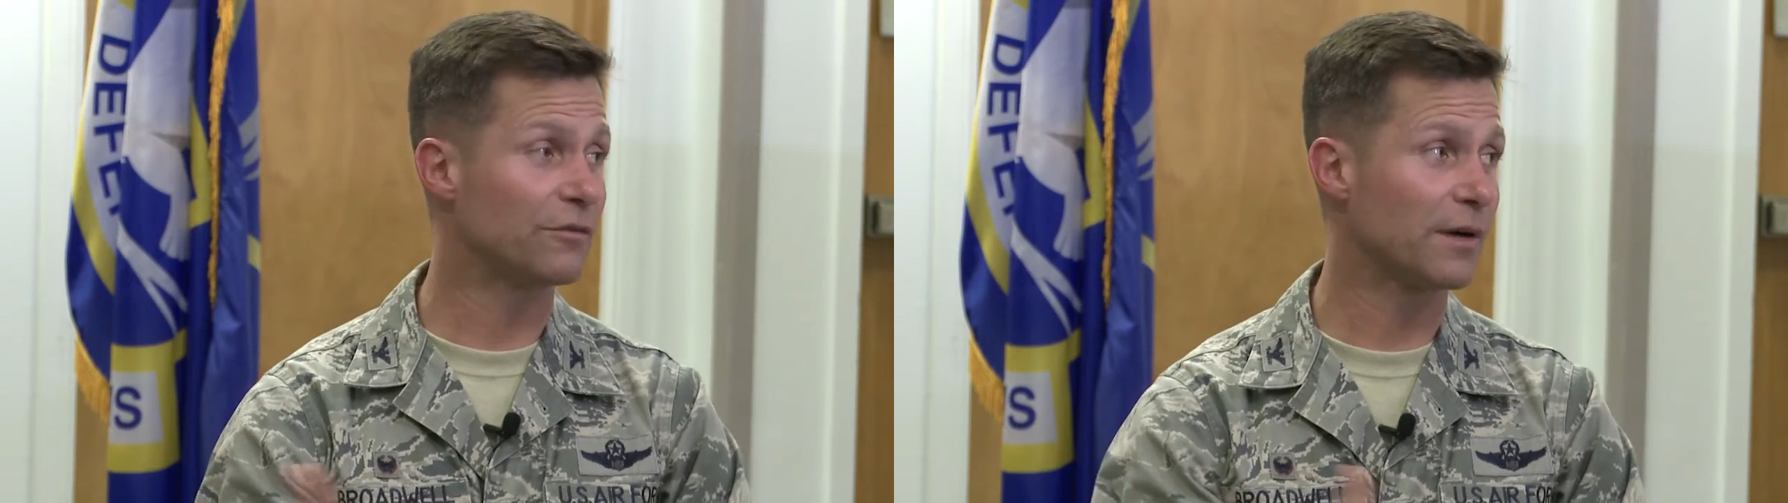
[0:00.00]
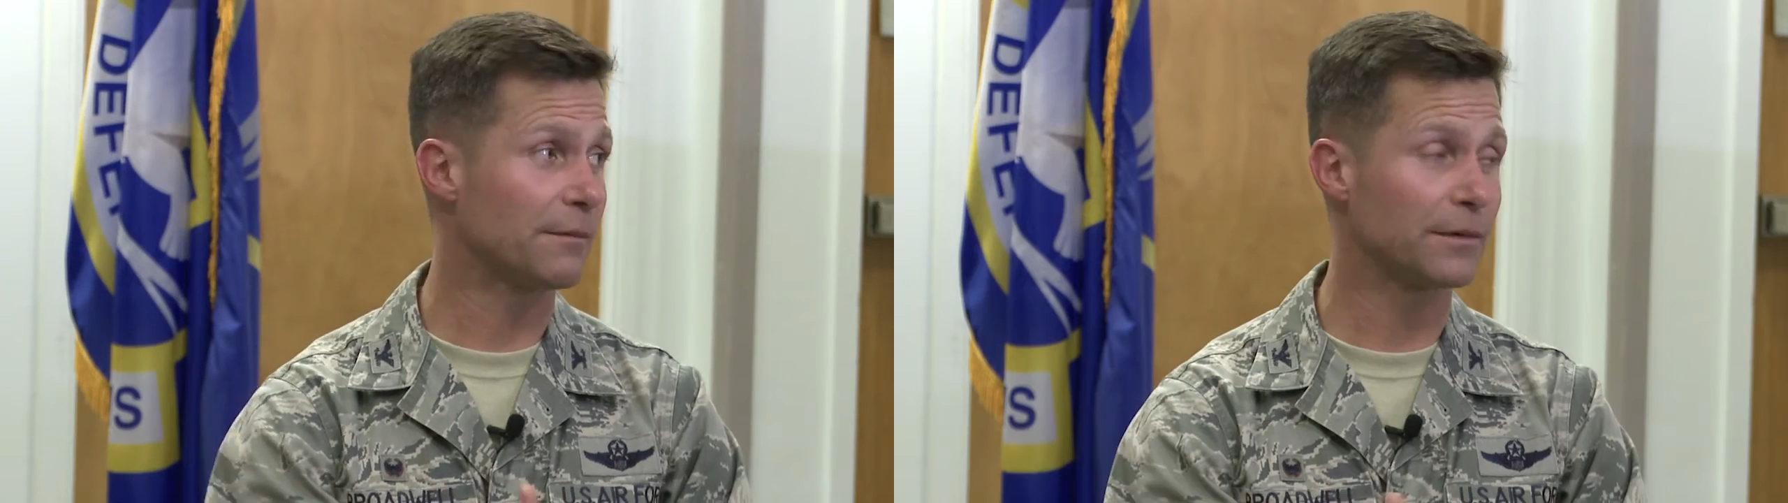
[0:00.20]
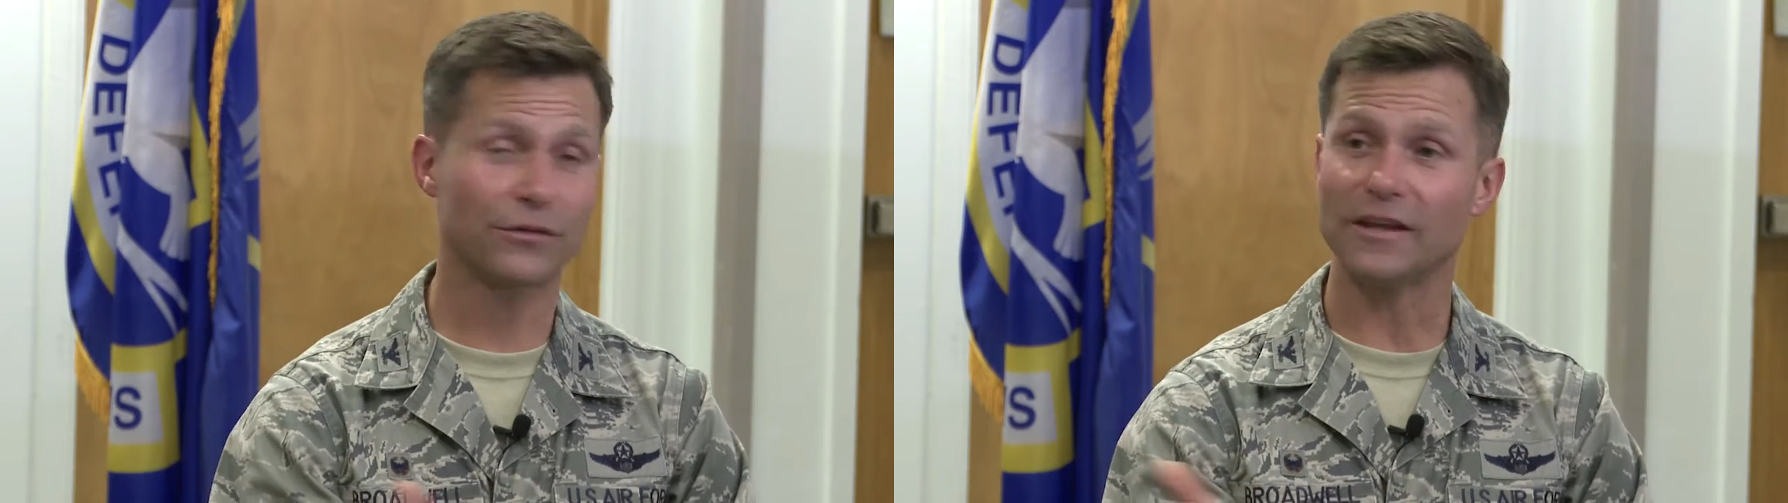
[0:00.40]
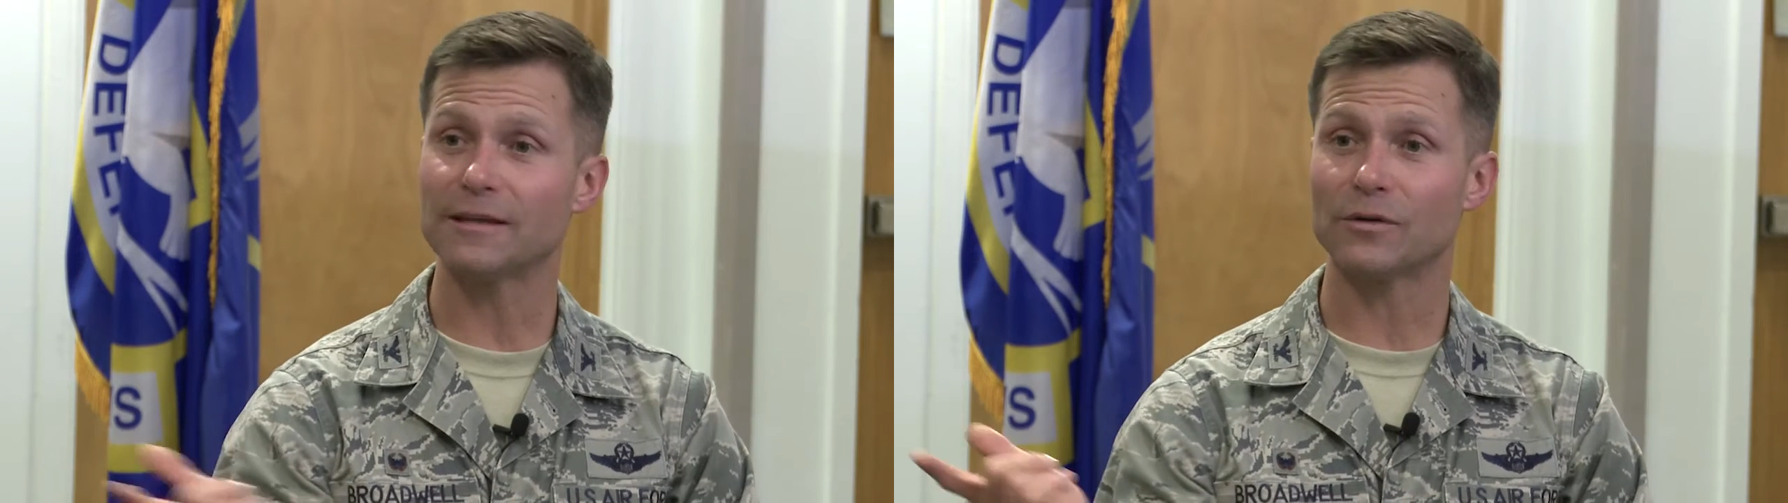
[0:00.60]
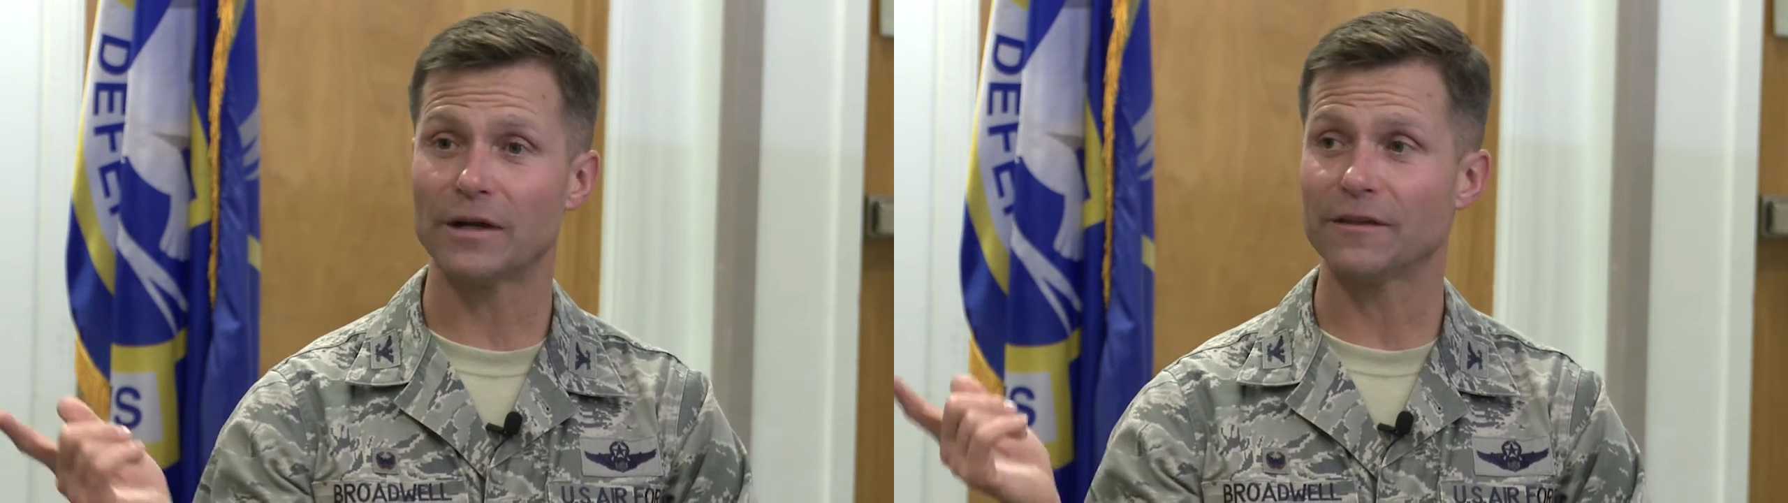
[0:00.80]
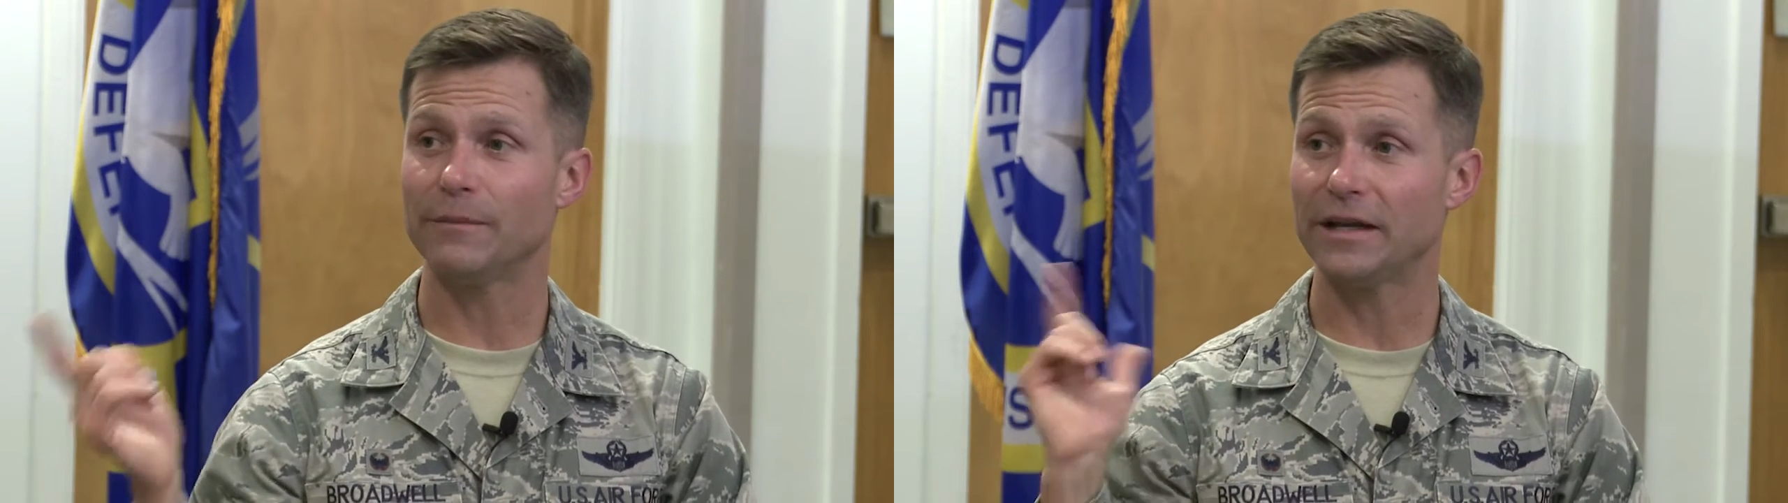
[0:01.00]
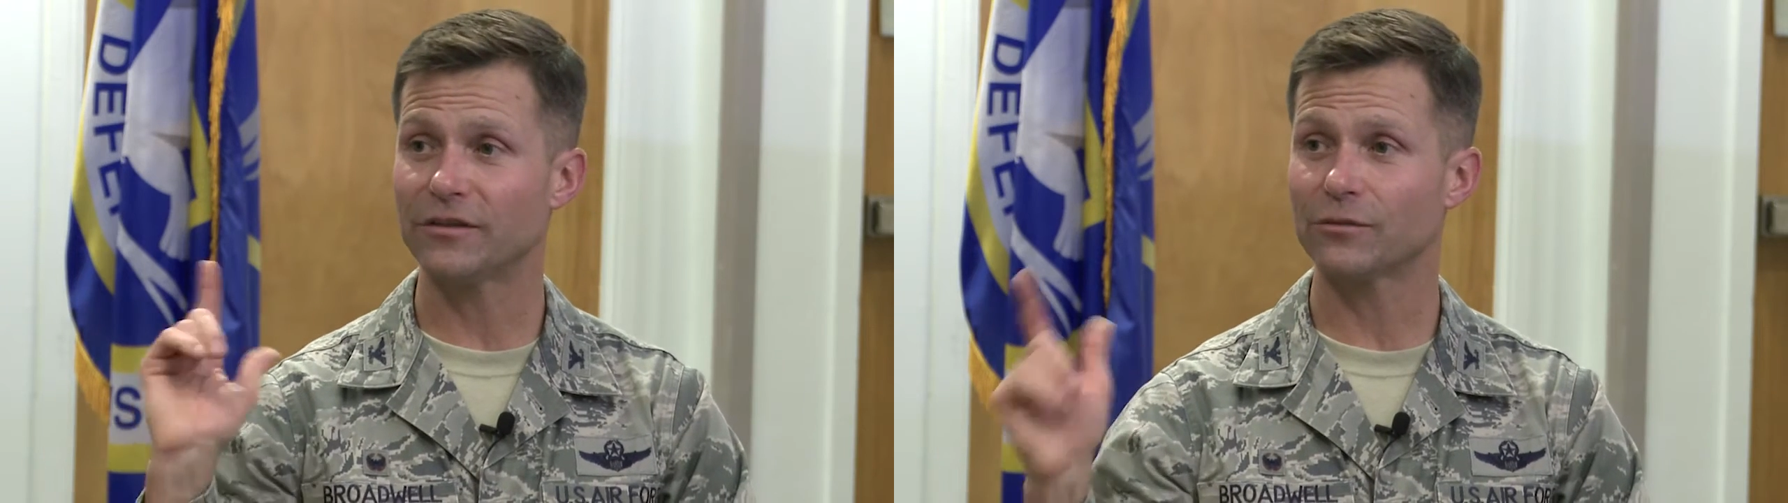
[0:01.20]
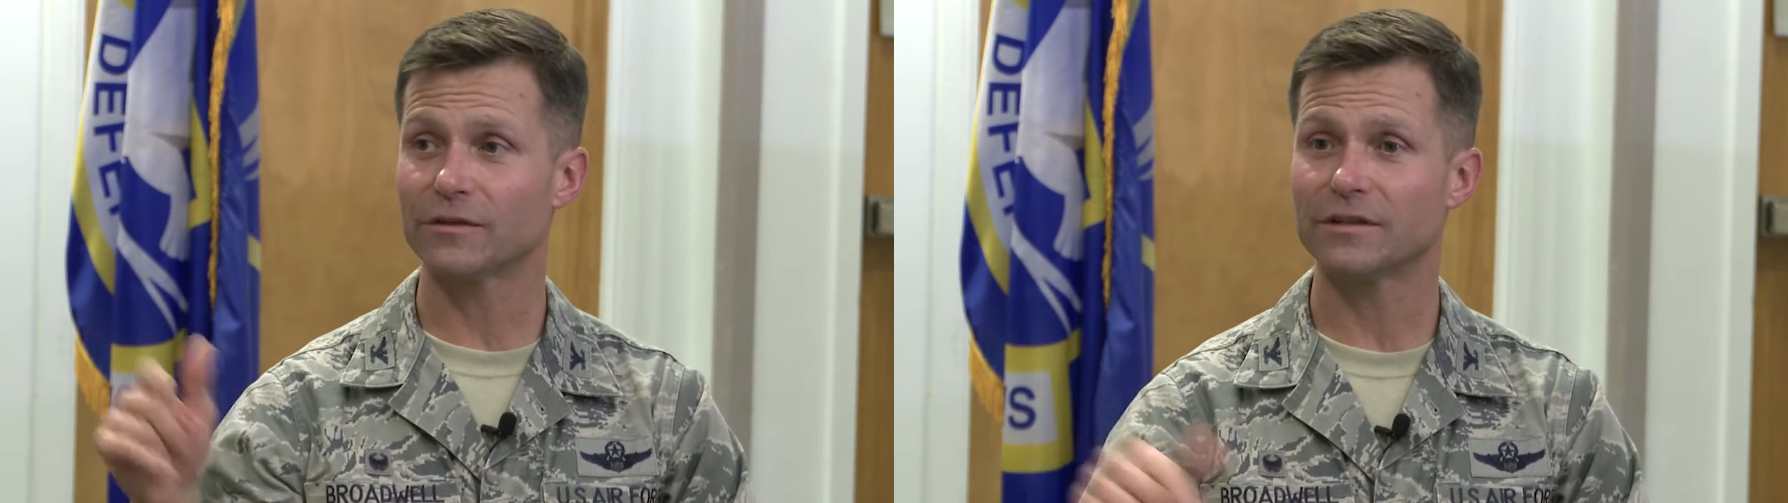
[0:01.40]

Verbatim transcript: You've probably seen them around the bases where they're